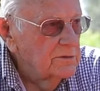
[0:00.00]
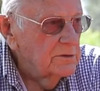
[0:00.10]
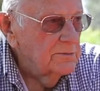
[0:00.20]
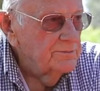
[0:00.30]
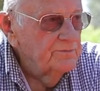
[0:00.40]

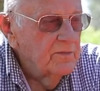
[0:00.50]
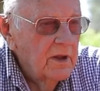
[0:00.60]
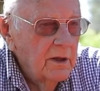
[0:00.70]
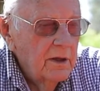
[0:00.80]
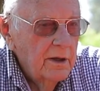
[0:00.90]
So,
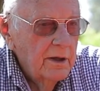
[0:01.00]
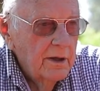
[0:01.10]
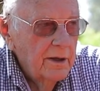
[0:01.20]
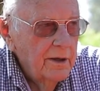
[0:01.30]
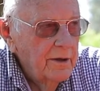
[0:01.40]
well, did
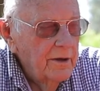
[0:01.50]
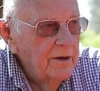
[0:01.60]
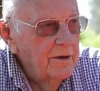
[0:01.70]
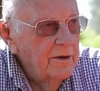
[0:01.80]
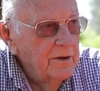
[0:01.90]
they have
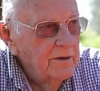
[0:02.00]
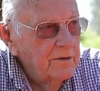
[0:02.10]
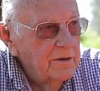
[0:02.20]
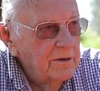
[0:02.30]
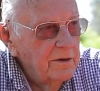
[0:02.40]
Navy housing
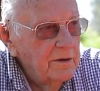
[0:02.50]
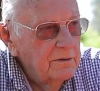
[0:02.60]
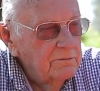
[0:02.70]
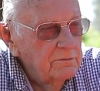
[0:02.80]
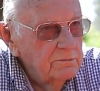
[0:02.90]
at the
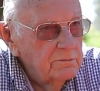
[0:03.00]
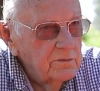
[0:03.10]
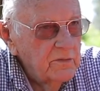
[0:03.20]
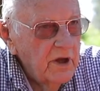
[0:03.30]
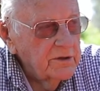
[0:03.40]
time, or was
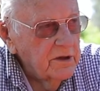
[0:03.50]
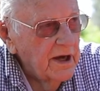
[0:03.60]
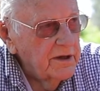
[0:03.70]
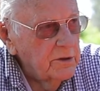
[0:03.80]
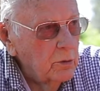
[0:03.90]
not that
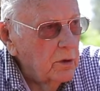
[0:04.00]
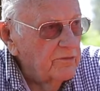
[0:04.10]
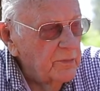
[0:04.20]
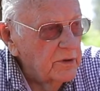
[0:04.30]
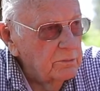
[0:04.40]
I know
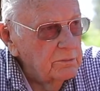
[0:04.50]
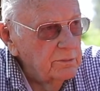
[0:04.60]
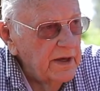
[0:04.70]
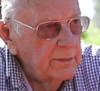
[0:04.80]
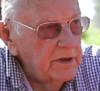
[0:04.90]
of, but
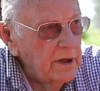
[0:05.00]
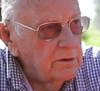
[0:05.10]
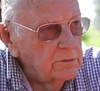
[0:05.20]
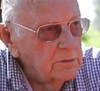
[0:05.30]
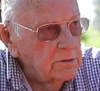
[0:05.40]
maybe I
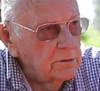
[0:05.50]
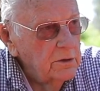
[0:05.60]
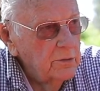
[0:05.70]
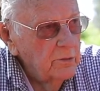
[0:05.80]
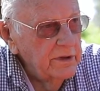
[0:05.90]
don't know.
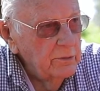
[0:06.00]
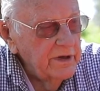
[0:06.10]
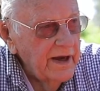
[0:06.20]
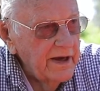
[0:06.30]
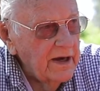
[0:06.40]
We
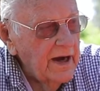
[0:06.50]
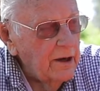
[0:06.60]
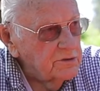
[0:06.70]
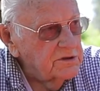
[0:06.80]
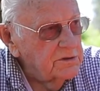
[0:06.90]
we had a
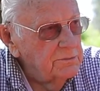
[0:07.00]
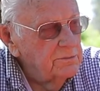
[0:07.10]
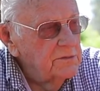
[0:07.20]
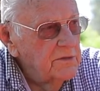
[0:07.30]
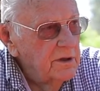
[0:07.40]
house,
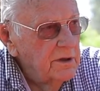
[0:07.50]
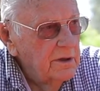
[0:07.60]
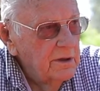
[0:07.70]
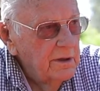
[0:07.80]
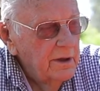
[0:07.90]

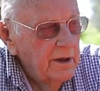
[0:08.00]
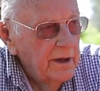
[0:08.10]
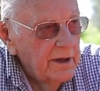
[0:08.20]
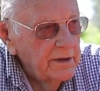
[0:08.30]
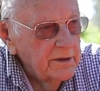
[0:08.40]

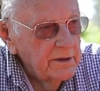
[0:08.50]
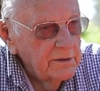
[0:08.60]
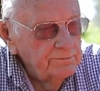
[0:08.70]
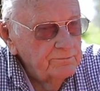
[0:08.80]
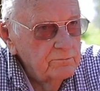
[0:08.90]
and
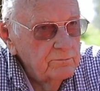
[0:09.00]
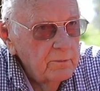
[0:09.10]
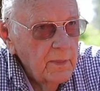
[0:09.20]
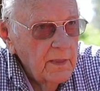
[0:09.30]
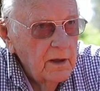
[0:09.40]
um,
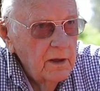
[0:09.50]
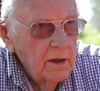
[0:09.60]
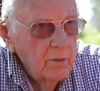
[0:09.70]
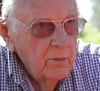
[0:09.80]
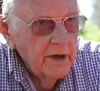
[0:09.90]

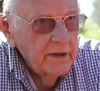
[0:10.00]
my